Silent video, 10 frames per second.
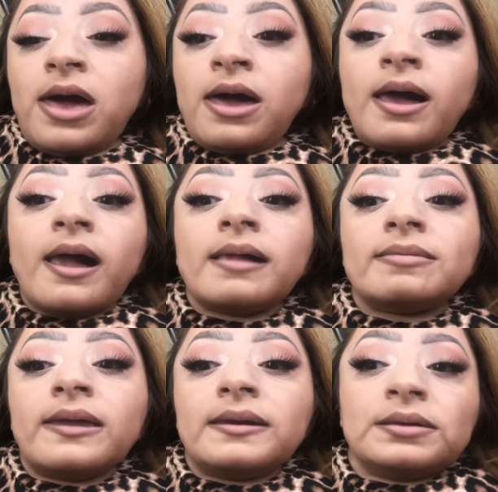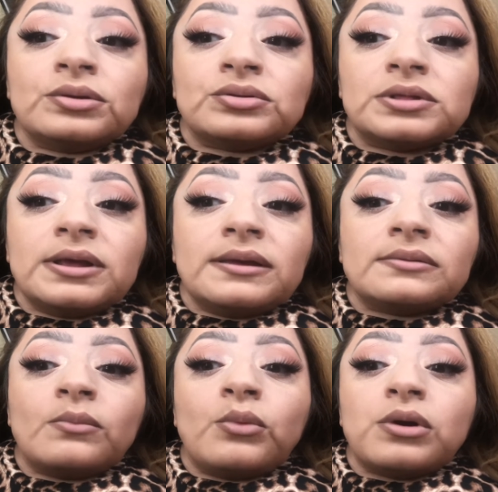I like
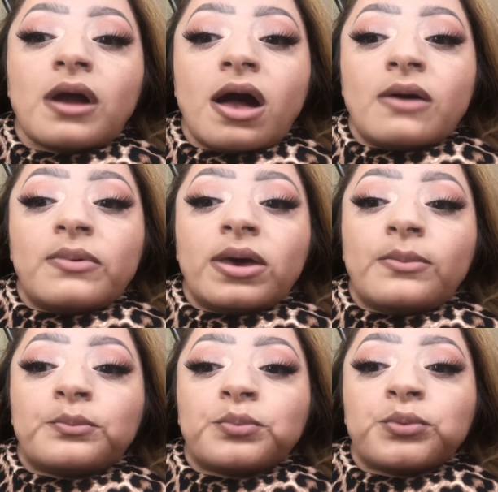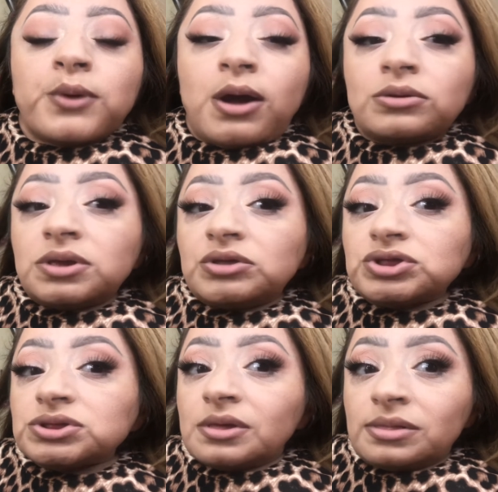using more of a brownish
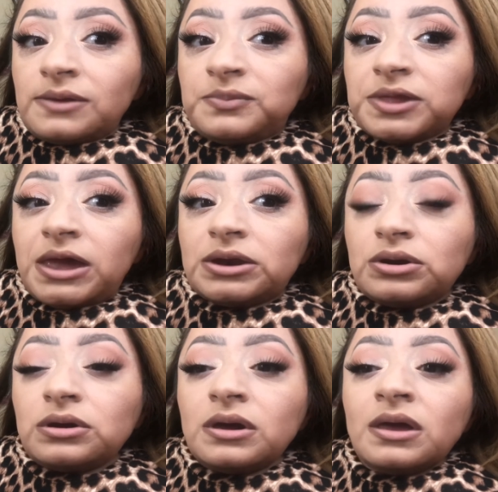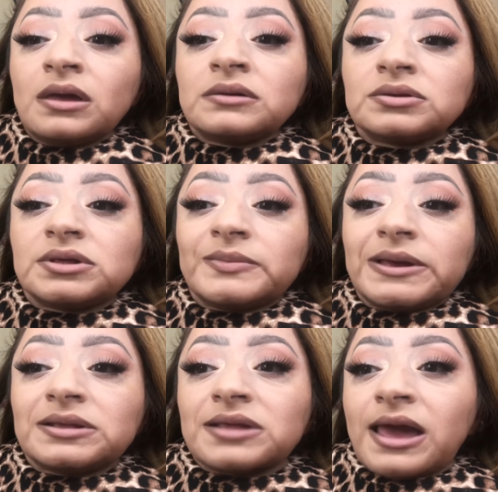lip liner just
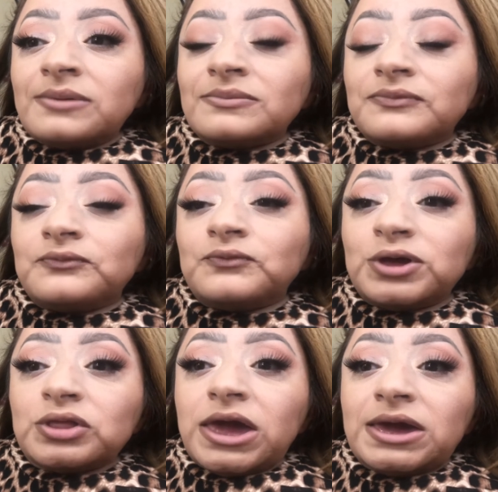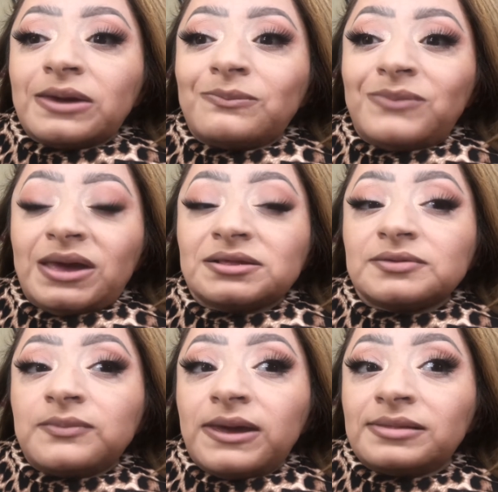because I feel like it makes
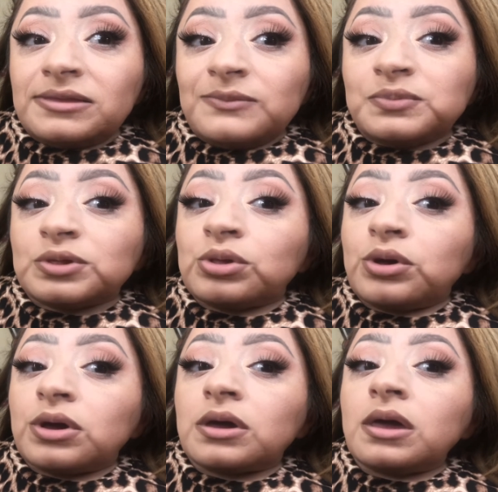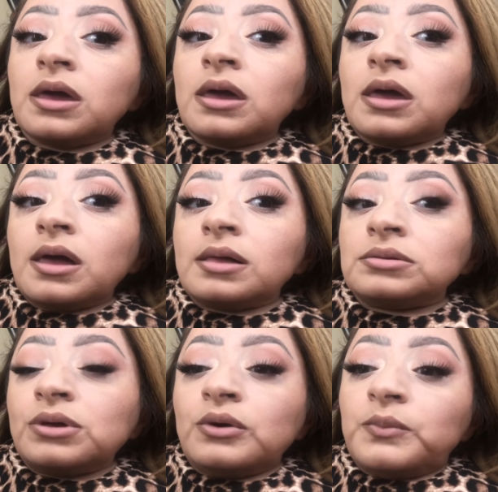my lips look a
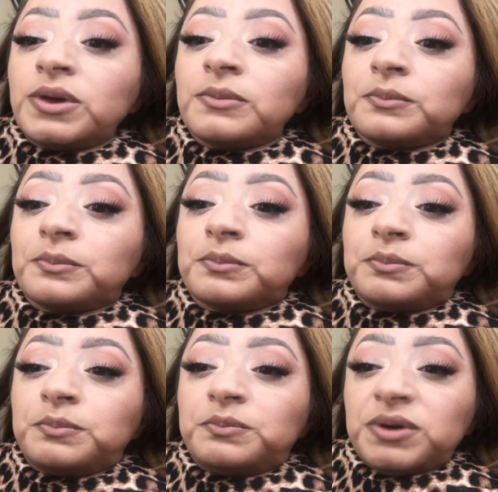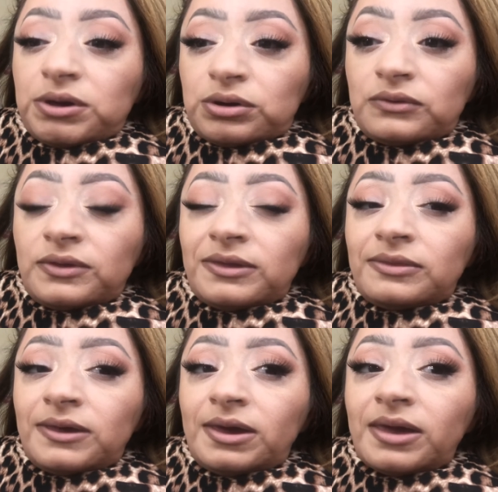little bit bigger
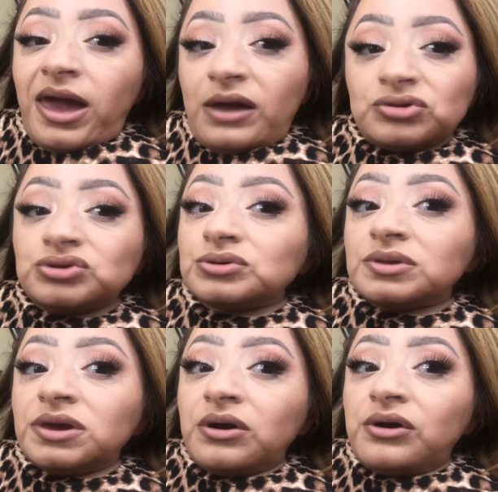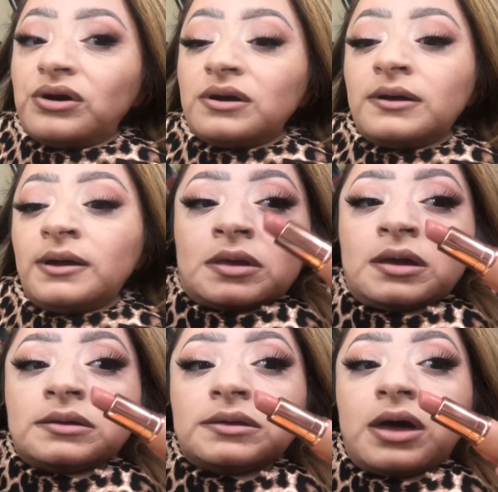than they actually are.
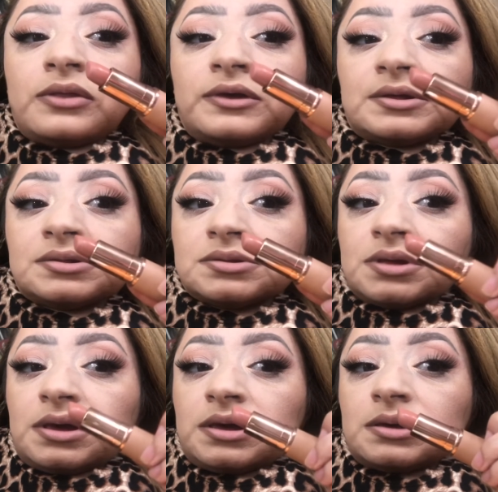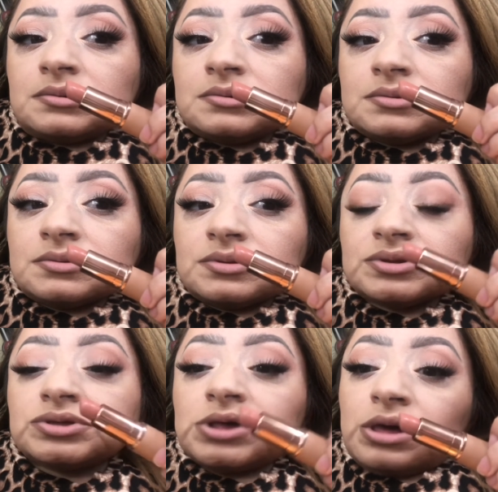Now this is
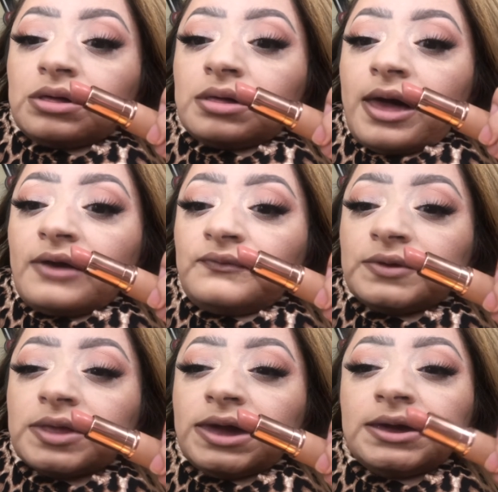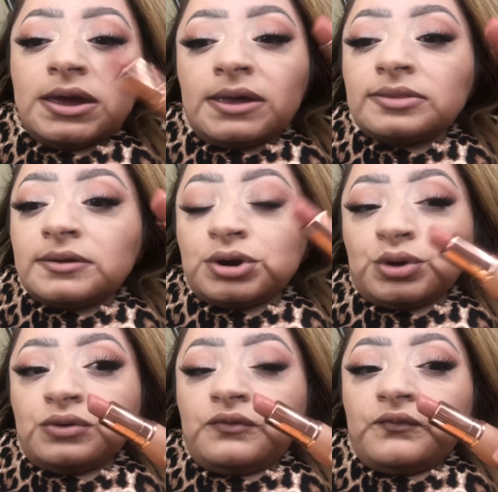still, I feel like, in the
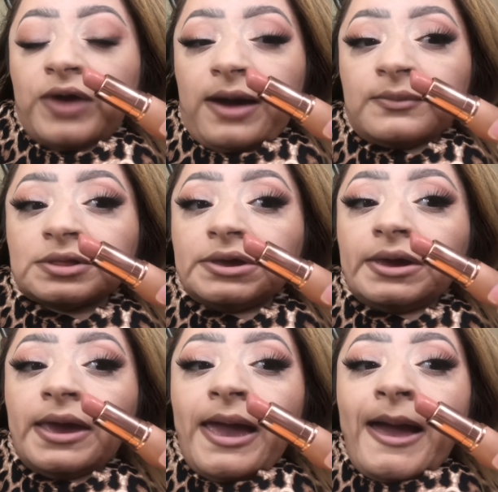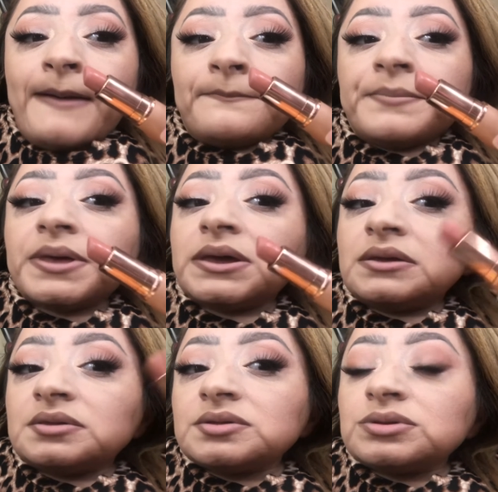nude family, but
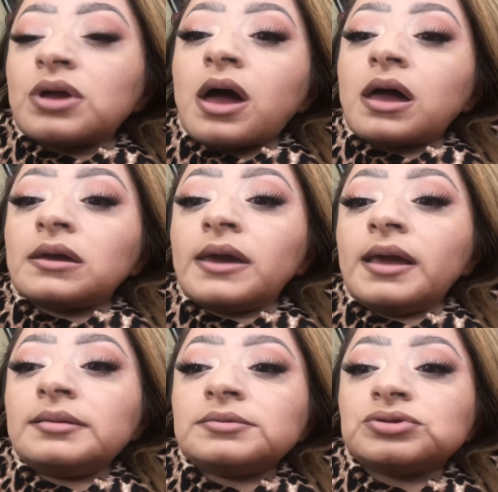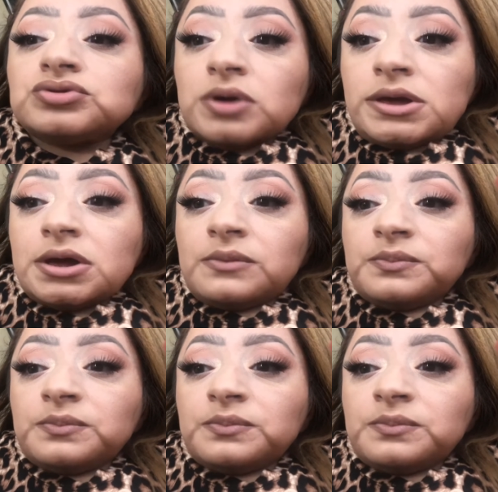it's not a straight up